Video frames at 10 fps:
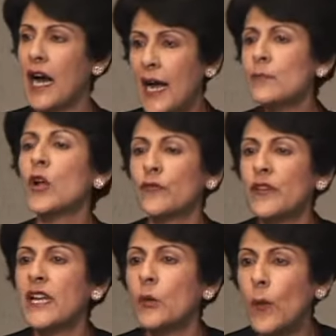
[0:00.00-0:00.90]
I'm not
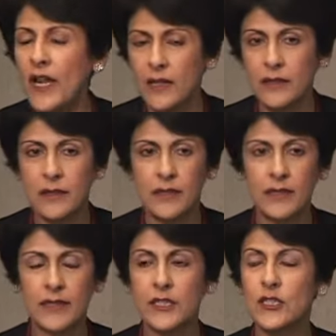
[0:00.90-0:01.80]
feeling well.
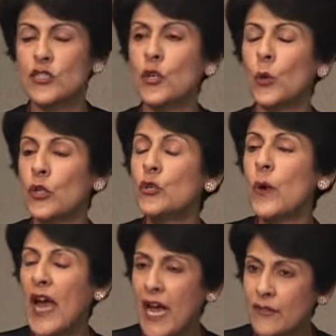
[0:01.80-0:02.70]
So you
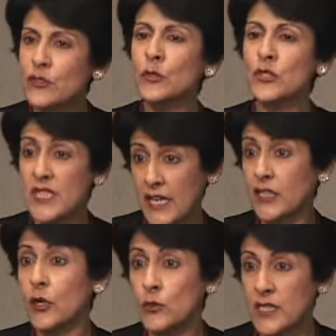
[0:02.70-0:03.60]
have to
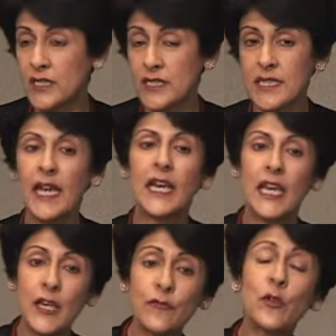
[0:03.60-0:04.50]
take notice.
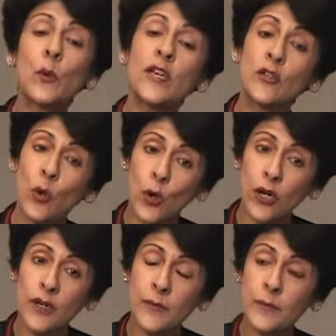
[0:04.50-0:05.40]
If you
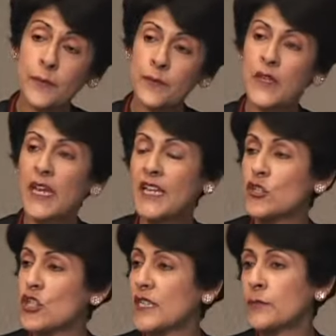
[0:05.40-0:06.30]
ignore, it
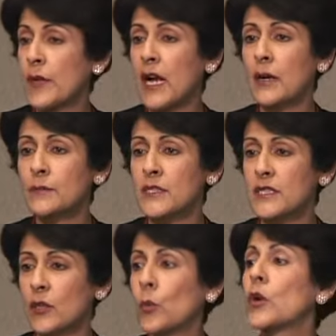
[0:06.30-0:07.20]
just
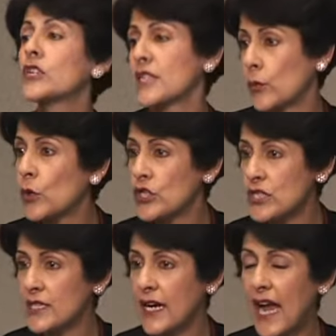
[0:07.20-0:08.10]
becomes worse and
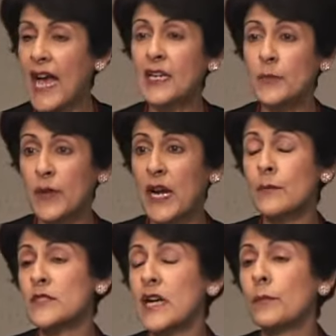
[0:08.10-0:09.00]
worse, and it
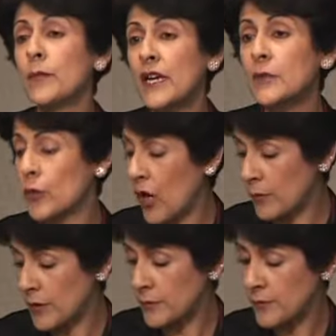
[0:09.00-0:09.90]
becomes a bigger
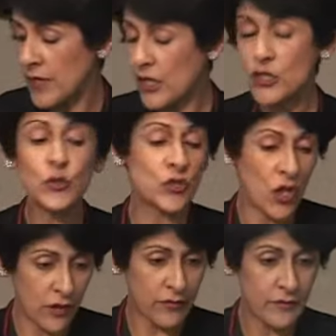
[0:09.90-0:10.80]
problem to
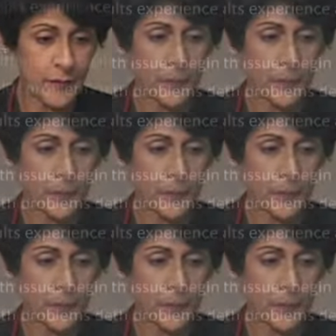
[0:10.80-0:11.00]
solve.